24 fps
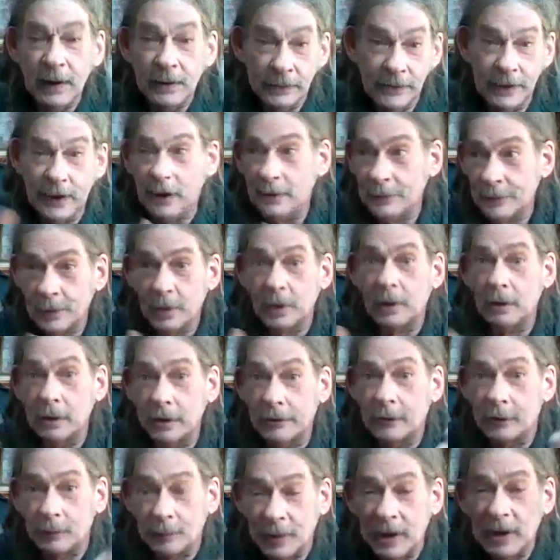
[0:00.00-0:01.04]
Now, there are
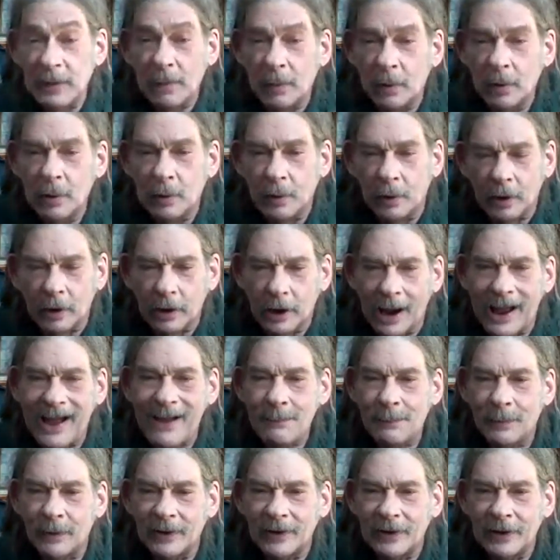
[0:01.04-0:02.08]
other people who are
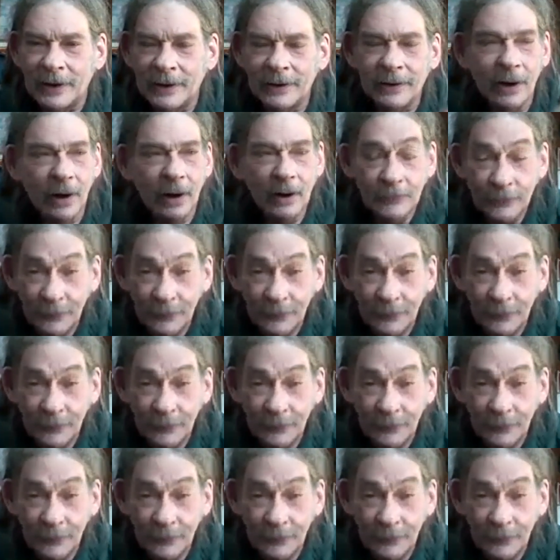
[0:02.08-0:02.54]
copying it,